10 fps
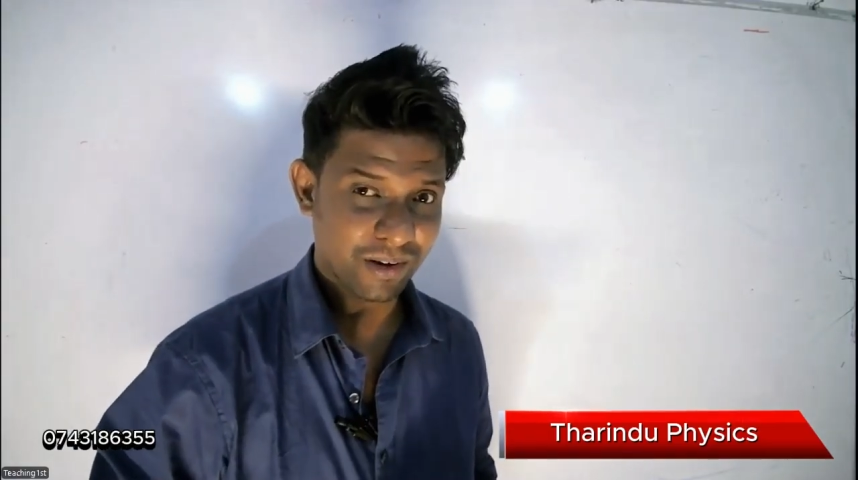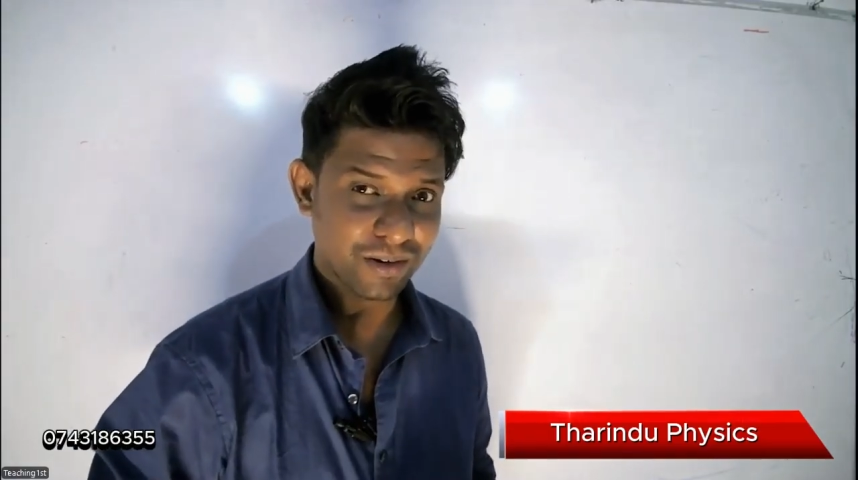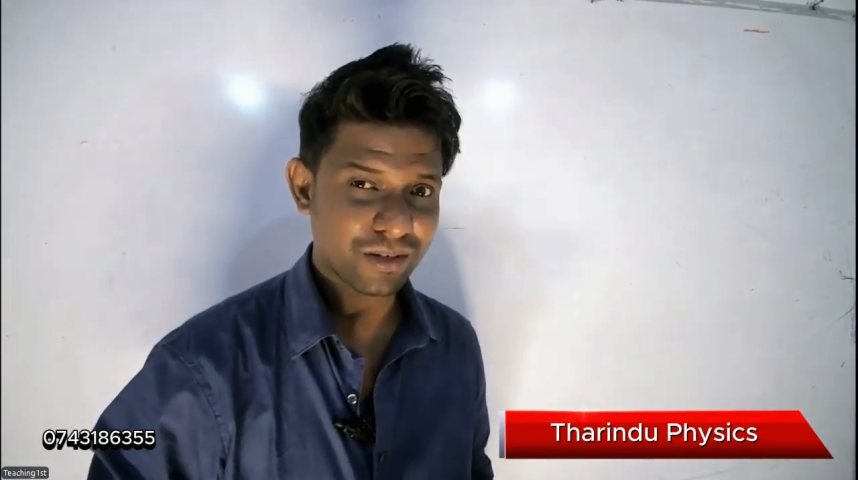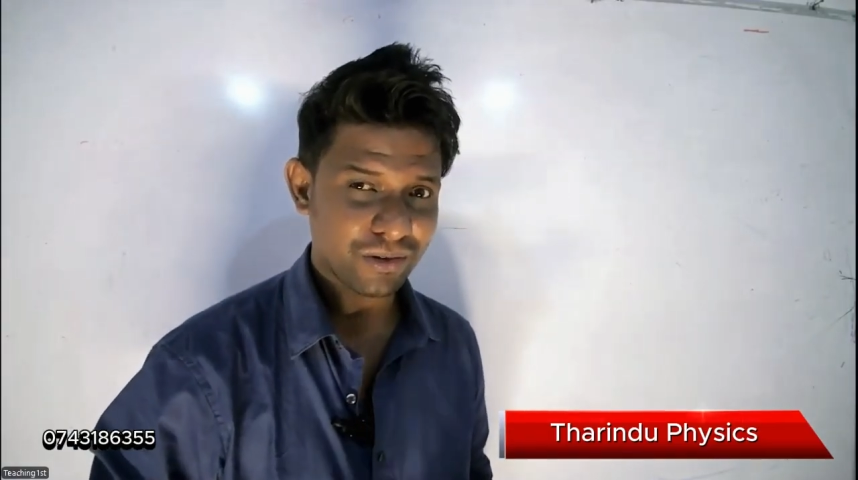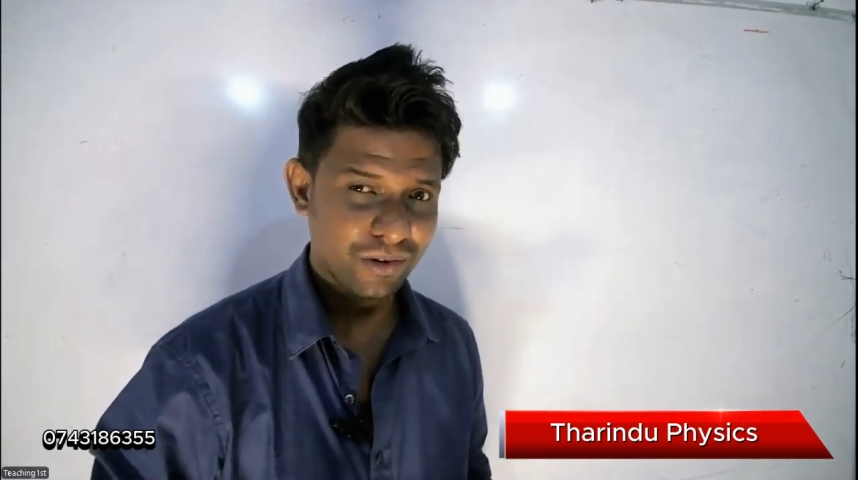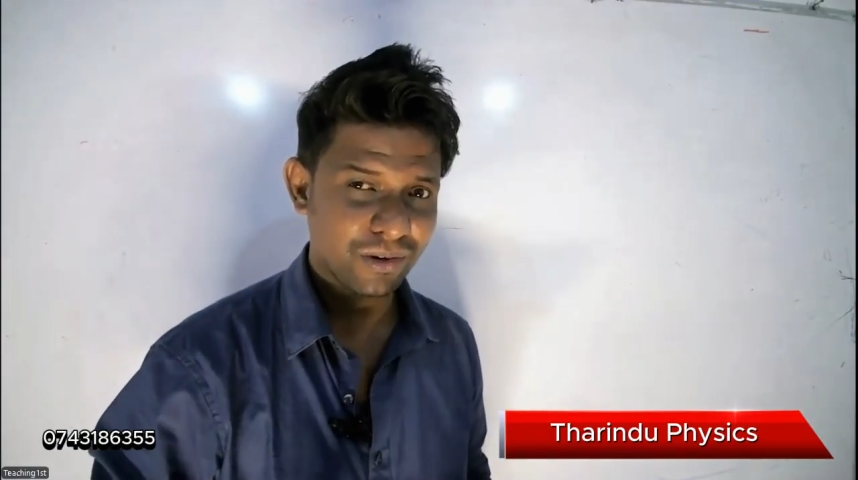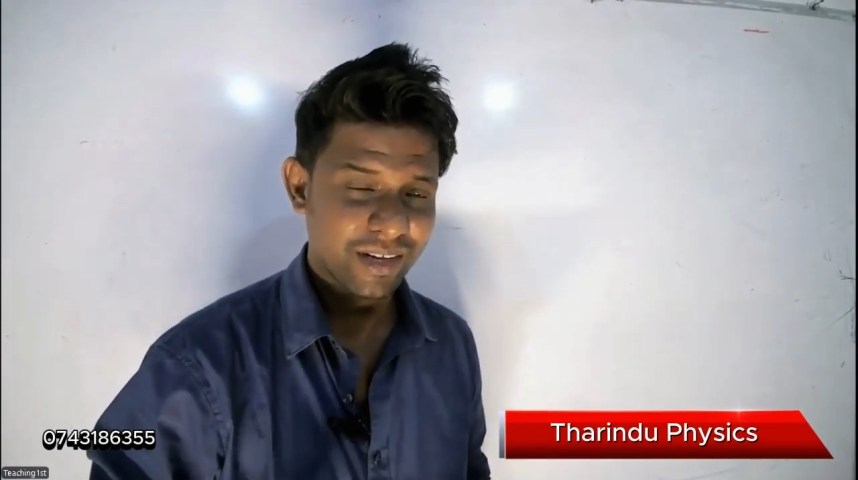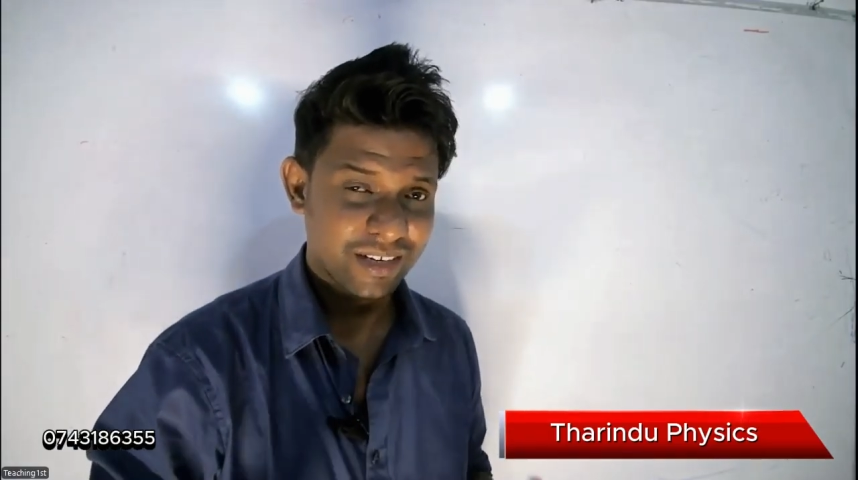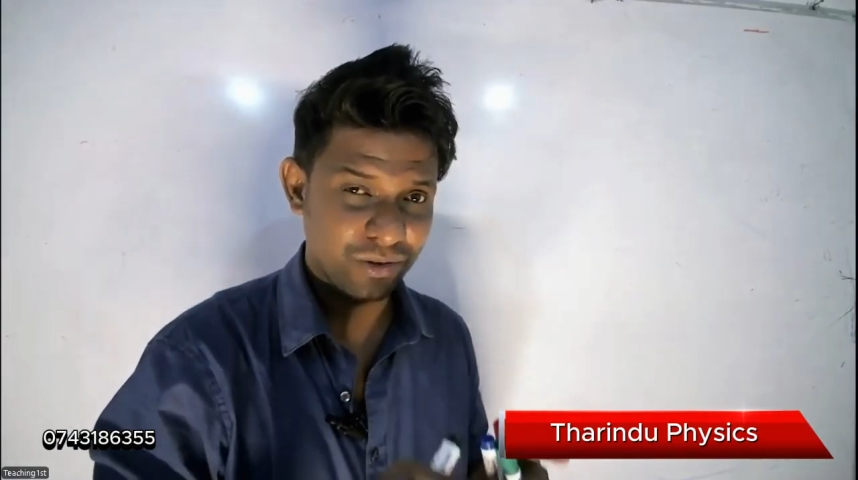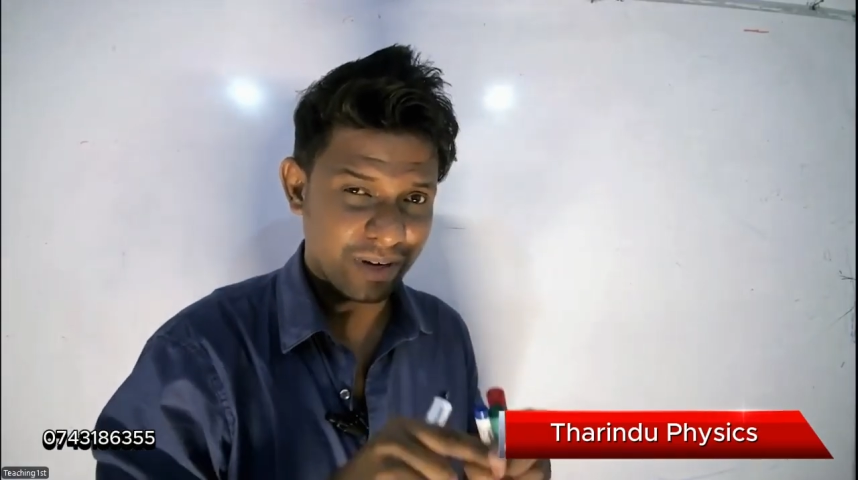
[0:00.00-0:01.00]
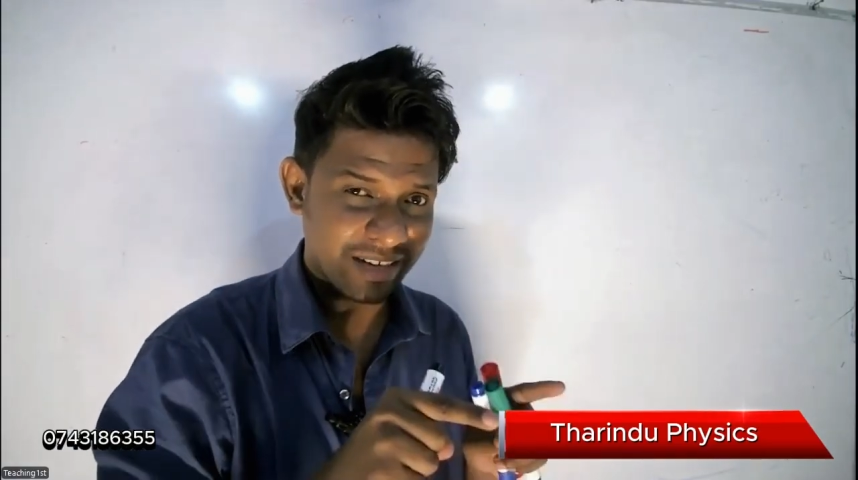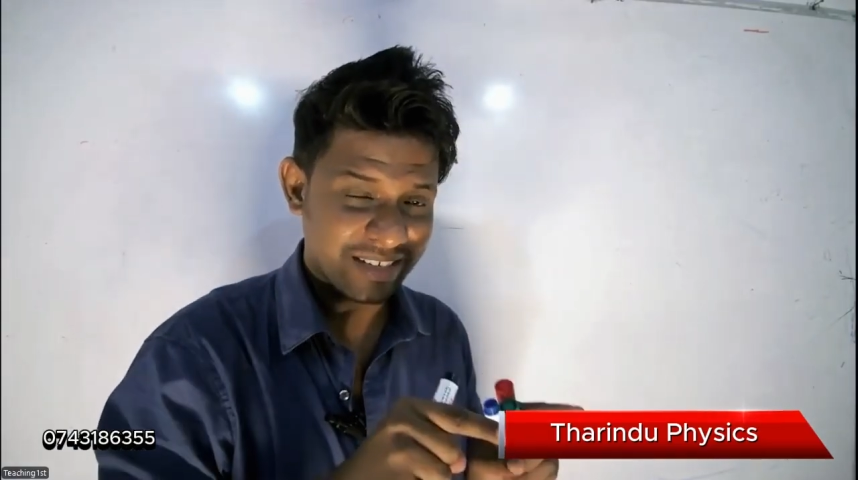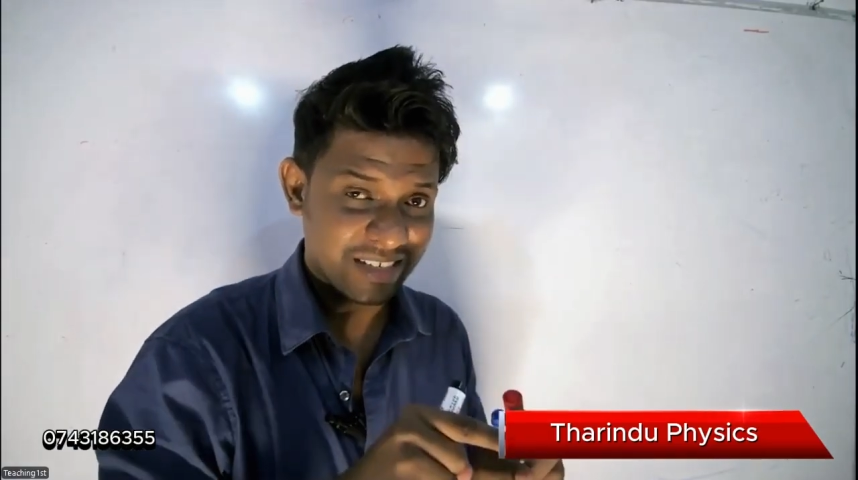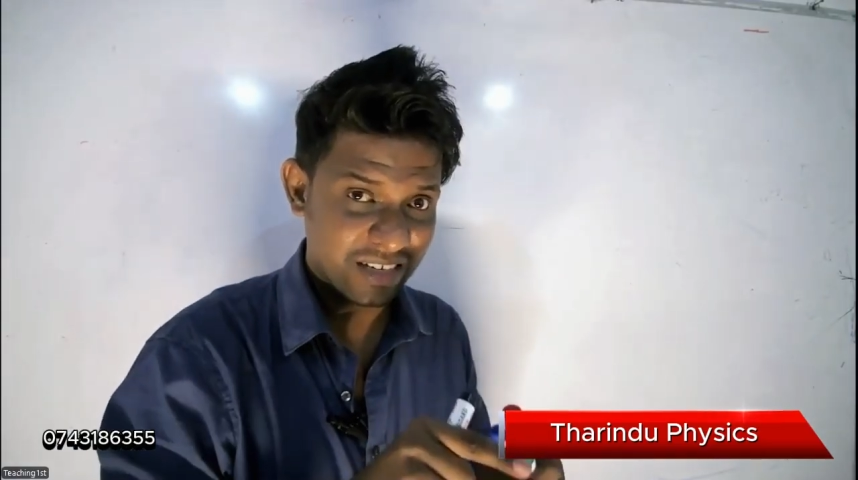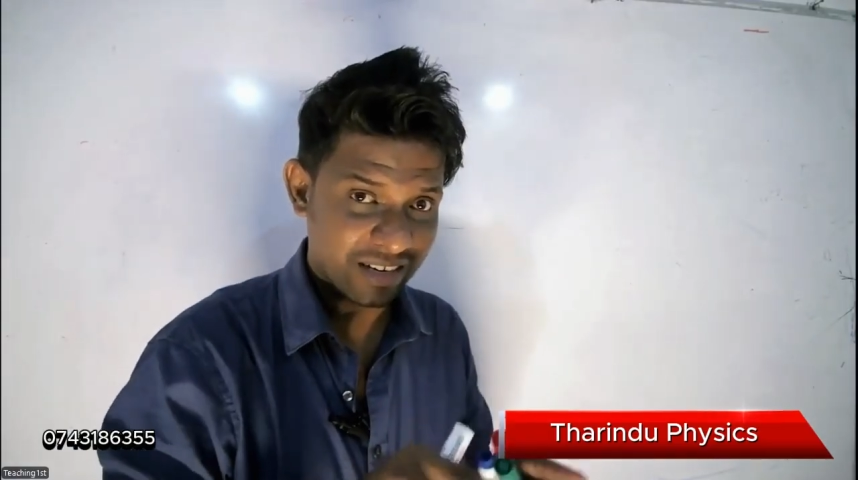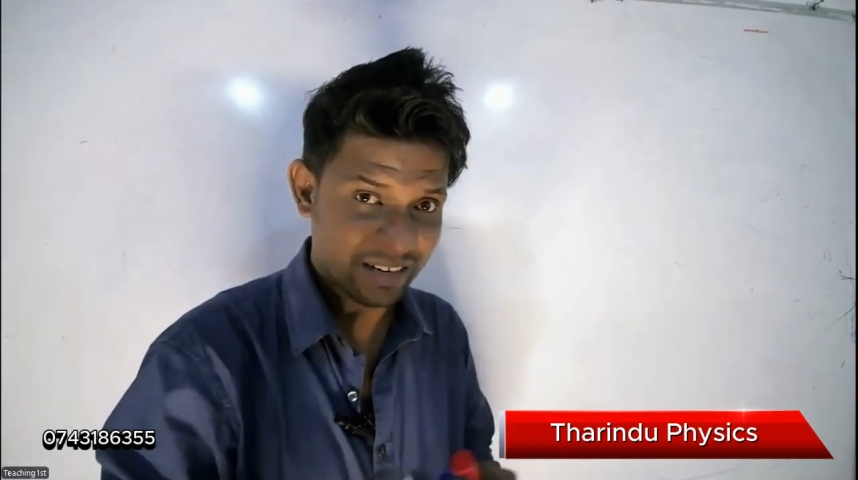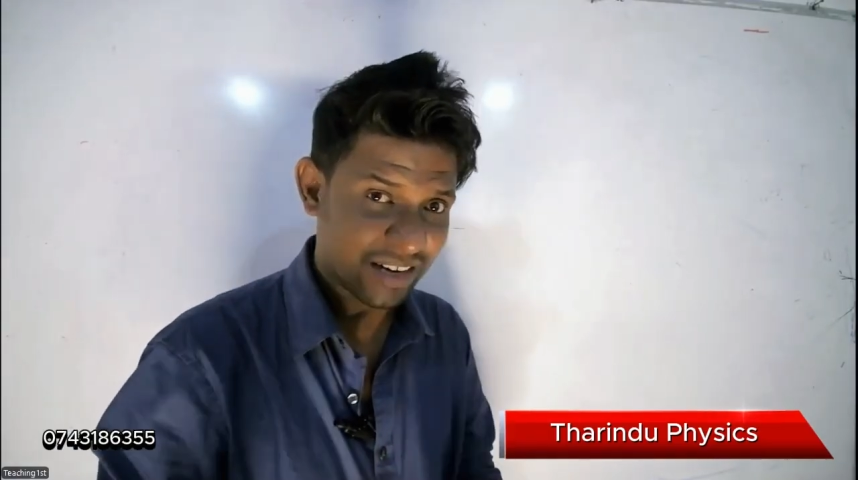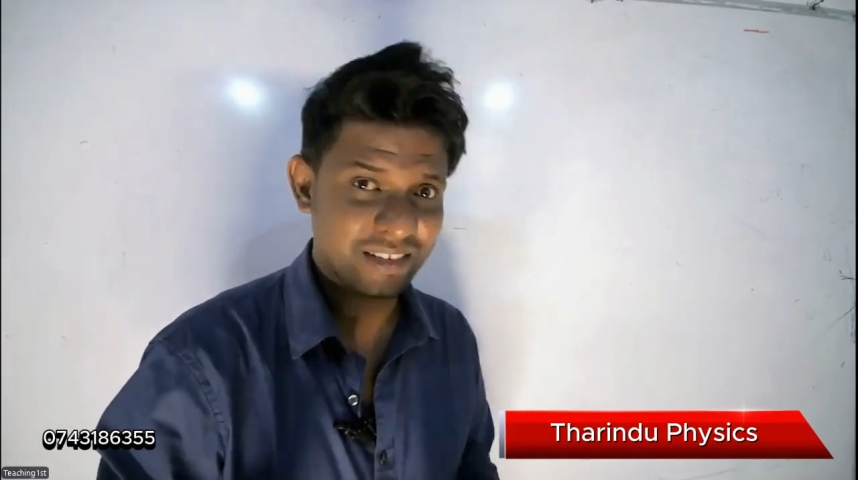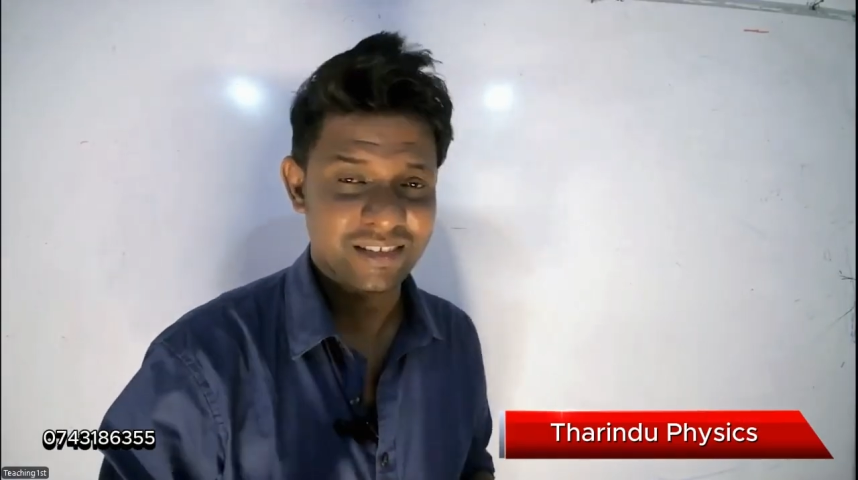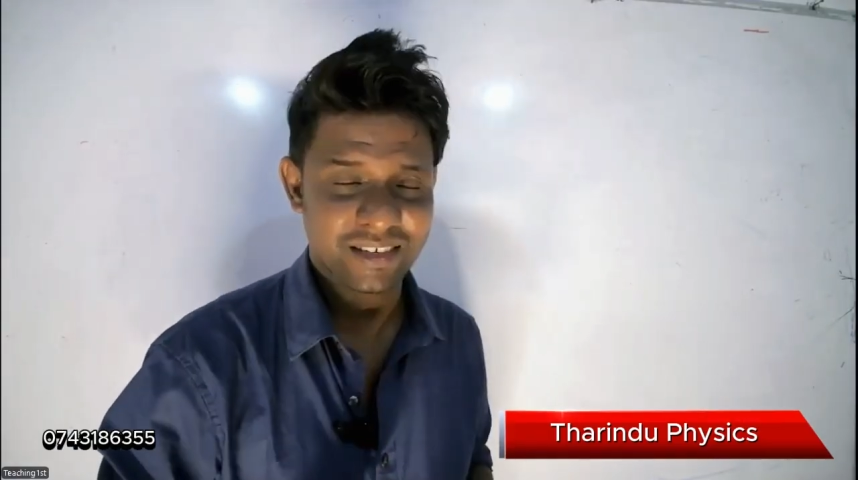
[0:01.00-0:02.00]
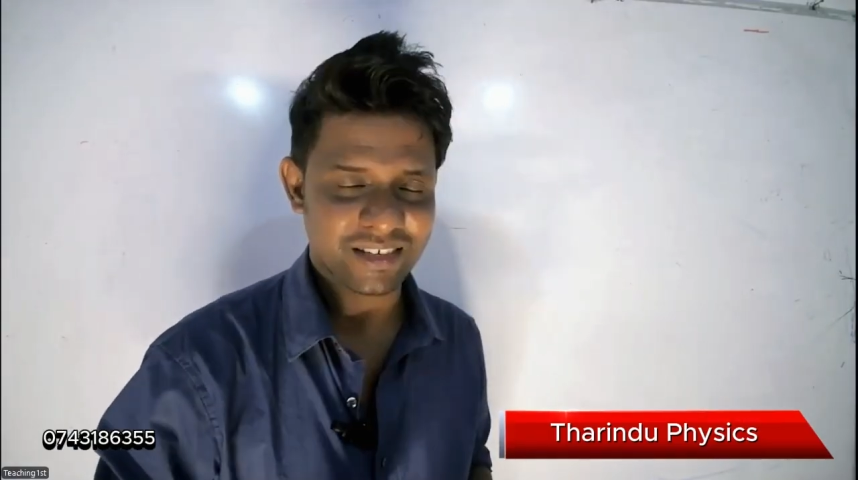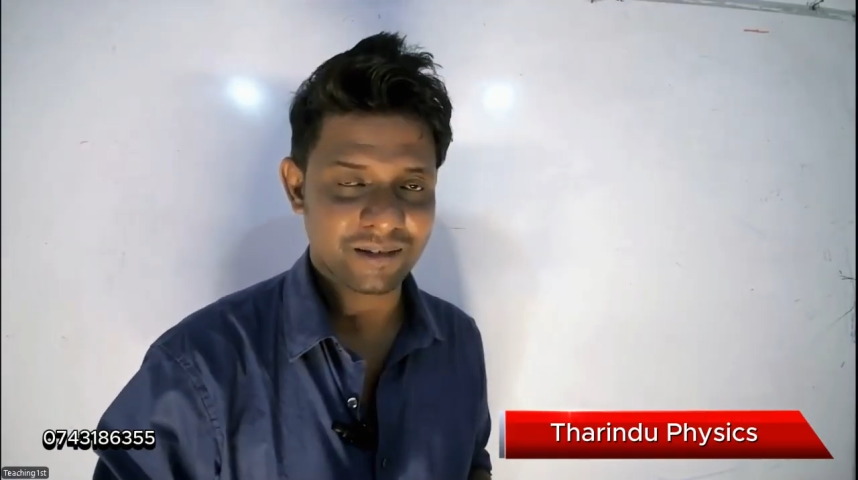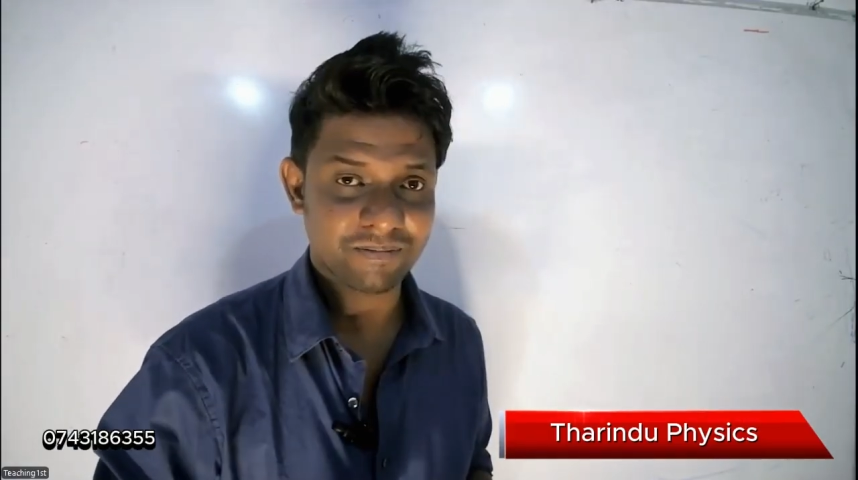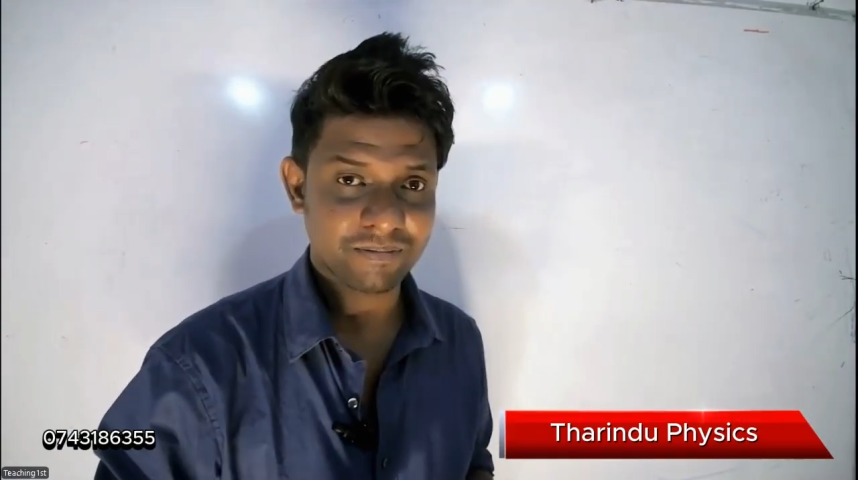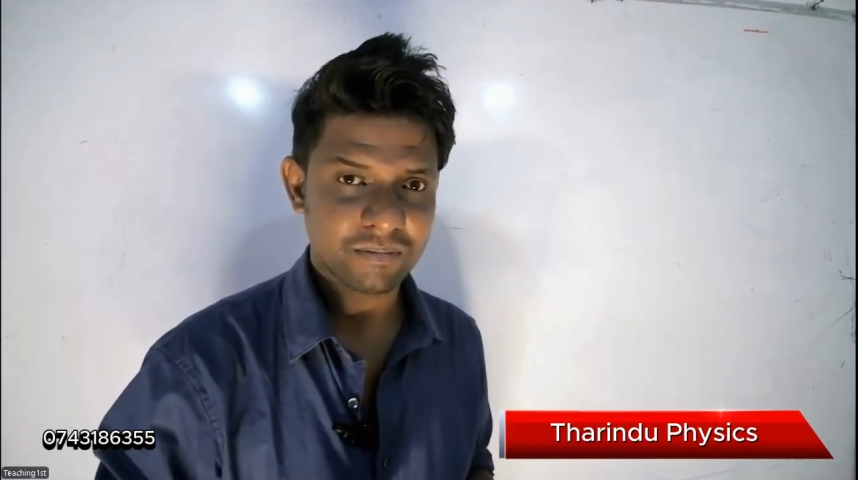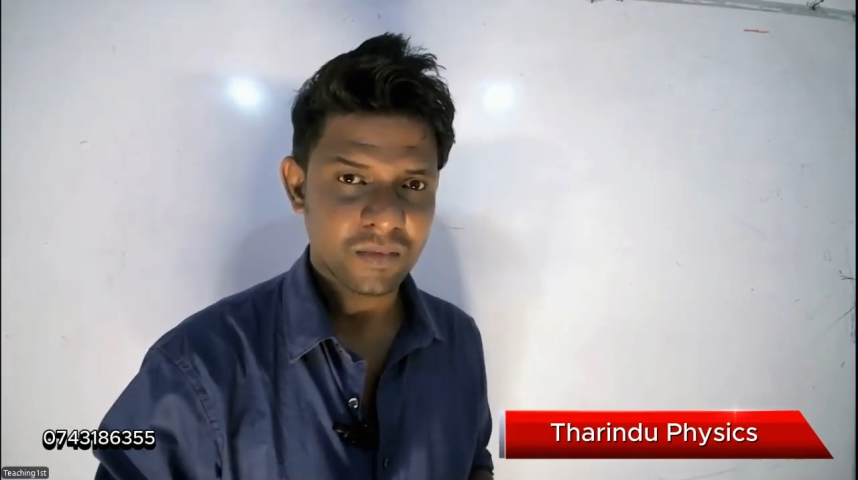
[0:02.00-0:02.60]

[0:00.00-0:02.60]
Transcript: because you know that you get certain answers.